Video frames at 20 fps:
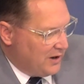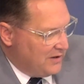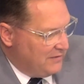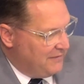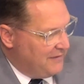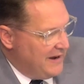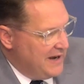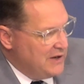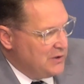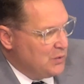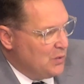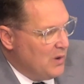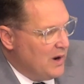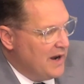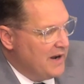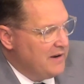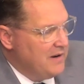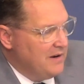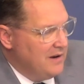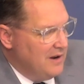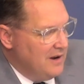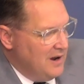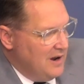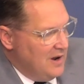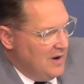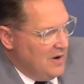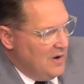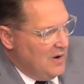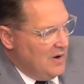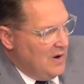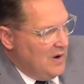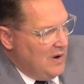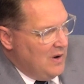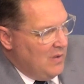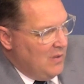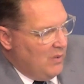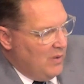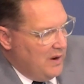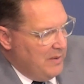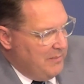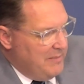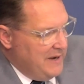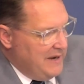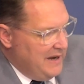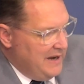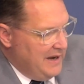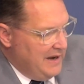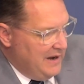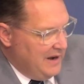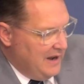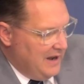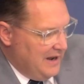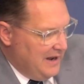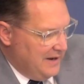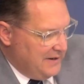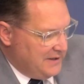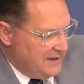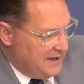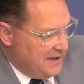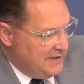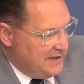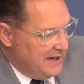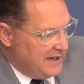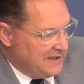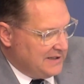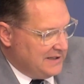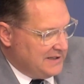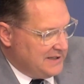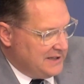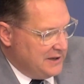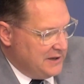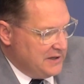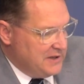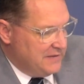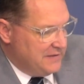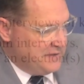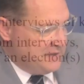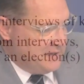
Phase 1 would be to conduct a series